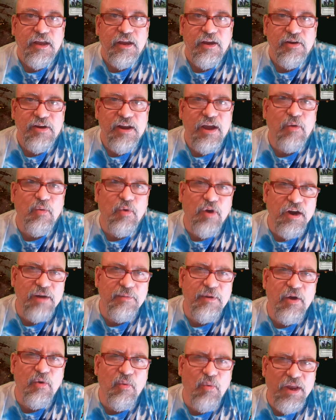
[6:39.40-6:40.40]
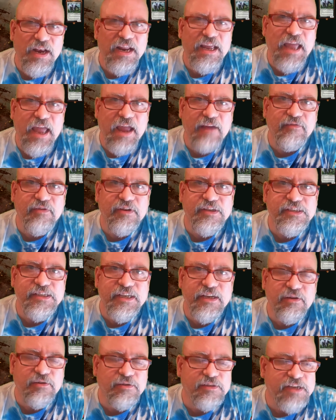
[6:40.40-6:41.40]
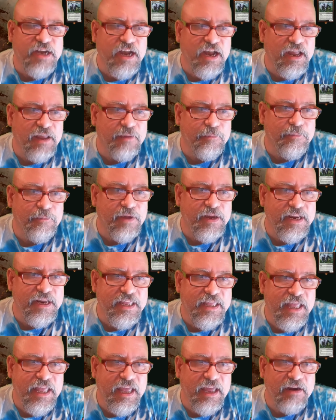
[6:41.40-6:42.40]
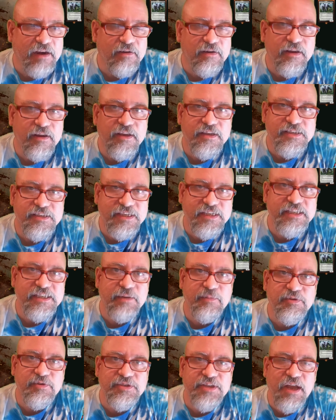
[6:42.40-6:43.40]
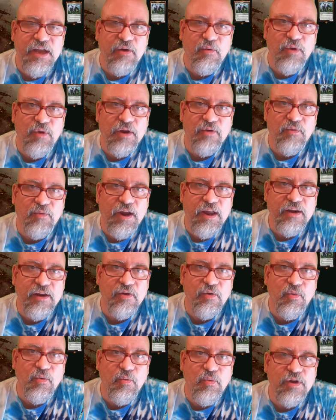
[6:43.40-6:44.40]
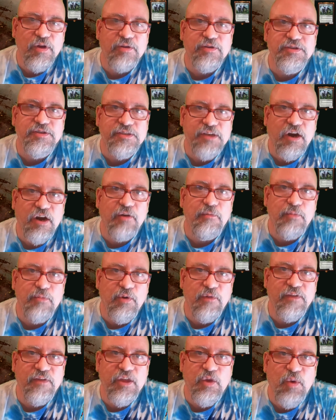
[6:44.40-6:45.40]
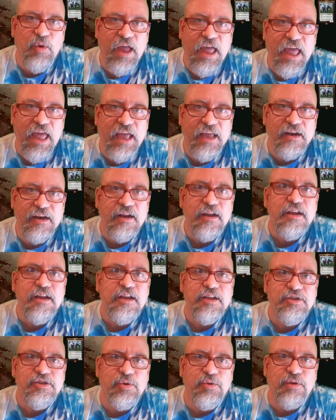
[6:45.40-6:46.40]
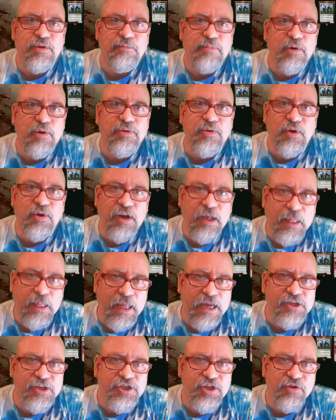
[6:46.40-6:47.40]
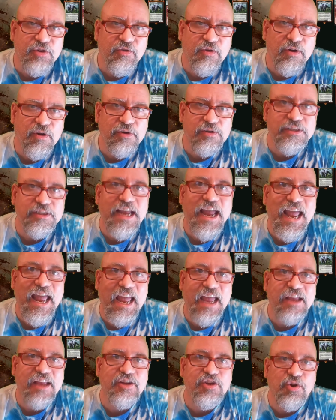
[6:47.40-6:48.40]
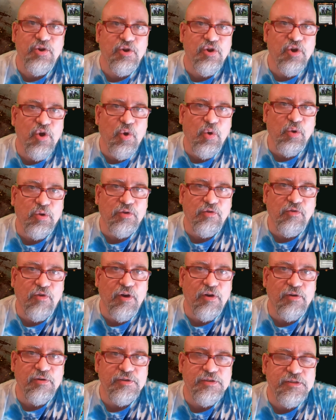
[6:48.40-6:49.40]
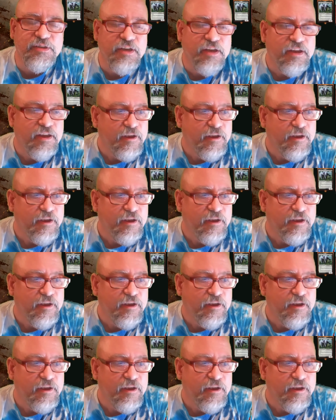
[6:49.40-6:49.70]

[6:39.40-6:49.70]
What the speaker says: You're not worried about winning every single time, but again, 60% win rate will start moving you ahead so that both your collection grows and your gold grows.